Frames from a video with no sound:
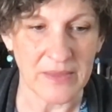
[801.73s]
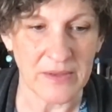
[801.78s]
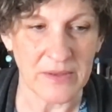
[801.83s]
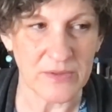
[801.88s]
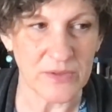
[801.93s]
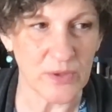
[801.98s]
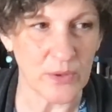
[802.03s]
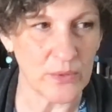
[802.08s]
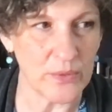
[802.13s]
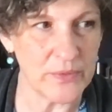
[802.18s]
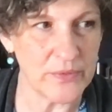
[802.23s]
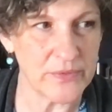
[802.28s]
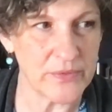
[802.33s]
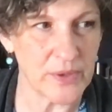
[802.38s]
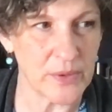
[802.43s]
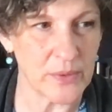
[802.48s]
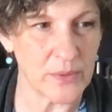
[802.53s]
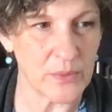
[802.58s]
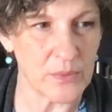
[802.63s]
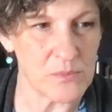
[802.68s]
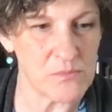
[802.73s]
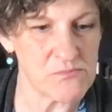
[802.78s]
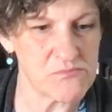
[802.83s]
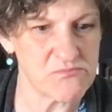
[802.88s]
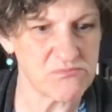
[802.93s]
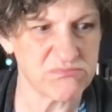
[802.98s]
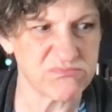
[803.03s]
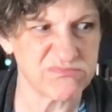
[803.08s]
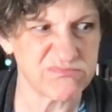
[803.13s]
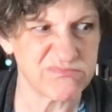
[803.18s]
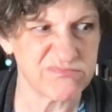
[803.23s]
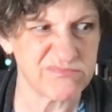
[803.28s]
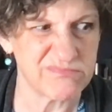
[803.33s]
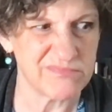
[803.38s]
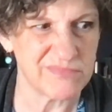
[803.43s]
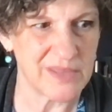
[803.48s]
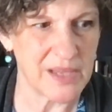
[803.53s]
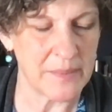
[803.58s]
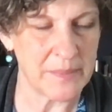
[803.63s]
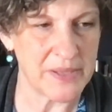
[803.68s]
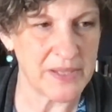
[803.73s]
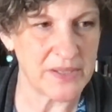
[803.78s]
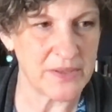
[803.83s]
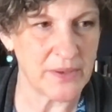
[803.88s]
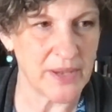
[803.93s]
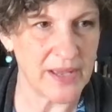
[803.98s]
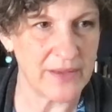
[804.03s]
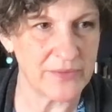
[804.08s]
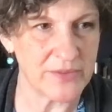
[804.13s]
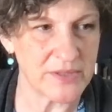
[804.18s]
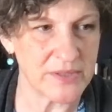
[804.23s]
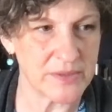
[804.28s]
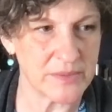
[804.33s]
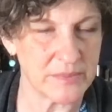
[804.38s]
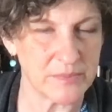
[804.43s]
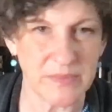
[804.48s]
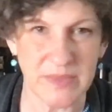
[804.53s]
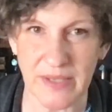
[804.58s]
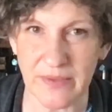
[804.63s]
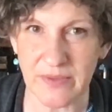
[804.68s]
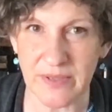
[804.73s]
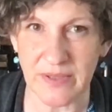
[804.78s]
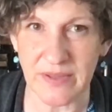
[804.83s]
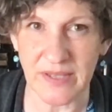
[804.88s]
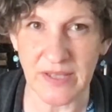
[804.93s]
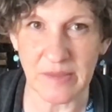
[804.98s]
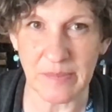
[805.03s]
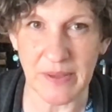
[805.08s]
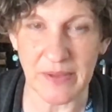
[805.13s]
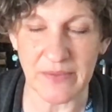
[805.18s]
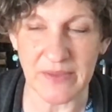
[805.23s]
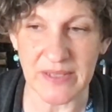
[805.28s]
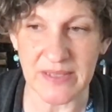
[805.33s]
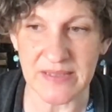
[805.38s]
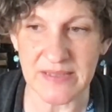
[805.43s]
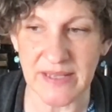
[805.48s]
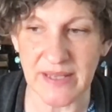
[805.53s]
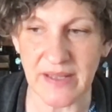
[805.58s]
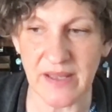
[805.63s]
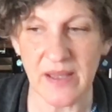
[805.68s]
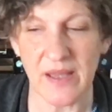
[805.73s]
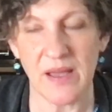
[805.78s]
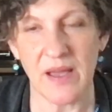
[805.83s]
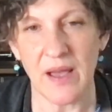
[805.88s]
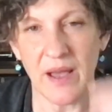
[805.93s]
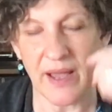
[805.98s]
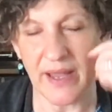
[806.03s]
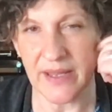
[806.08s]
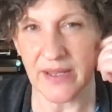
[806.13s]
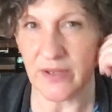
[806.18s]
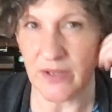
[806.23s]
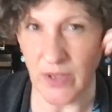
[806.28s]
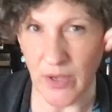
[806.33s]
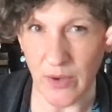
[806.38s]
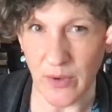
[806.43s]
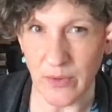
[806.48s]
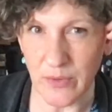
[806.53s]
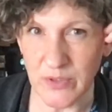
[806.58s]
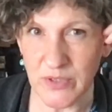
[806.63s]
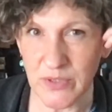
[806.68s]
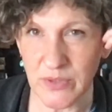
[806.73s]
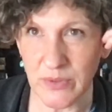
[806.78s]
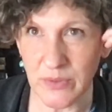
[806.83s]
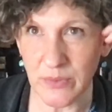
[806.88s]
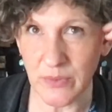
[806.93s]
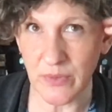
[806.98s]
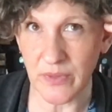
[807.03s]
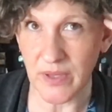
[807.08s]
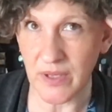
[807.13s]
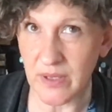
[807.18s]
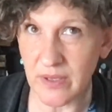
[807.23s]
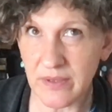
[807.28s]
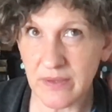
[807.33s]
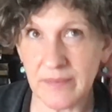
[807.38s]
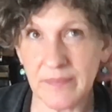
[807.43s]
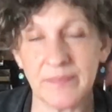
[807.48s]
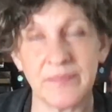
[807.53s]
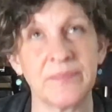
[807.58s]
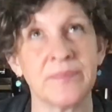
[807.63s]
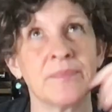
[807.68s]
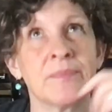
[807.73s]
There's also, you have to think about things like, I could go to the